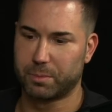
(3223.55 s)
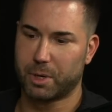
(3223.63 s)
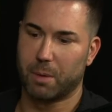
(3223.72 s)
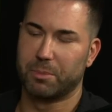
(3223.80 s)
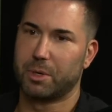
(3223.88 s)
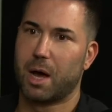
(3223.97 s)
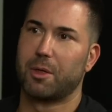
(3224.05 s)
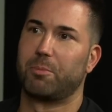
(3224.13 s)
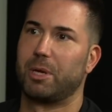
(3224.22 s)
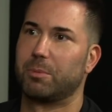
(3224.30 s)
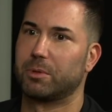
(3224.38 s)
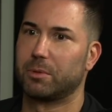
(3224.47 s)
come to other
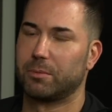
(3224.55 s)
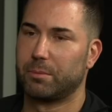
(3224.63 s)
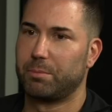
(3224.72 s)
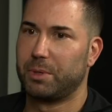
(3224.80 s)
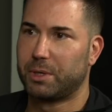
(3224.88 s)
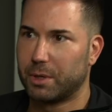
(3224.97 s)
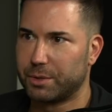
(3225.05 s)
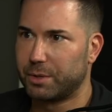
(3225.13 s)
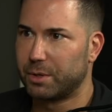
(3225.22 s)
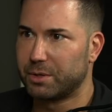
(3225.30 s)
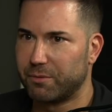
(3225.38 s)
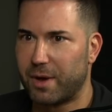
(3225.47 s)
people because
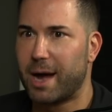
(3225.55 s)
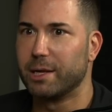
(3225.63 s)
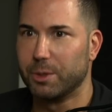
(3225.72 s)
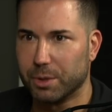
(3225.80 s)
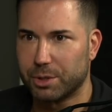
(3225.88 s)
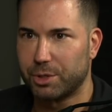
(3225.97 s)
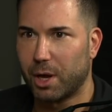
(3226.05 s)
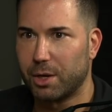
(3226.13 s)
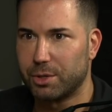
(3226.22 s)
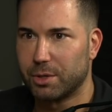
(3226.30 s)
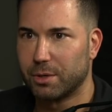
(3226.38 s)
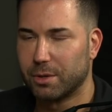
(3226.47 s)
there's a value
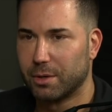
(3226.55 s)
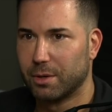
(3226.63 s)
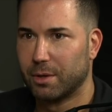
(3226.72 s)
exchange. Mm-hmm.